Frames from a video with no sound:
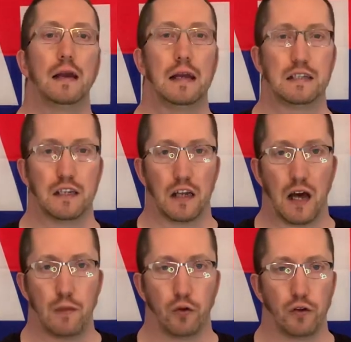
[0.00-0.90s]
hitting the
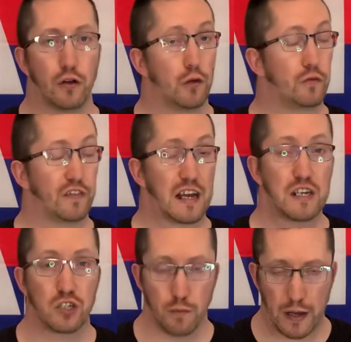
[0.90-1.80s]
like button and
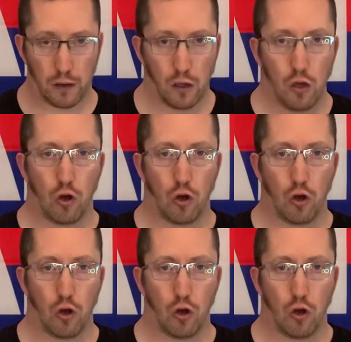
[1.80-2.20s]
notification bell.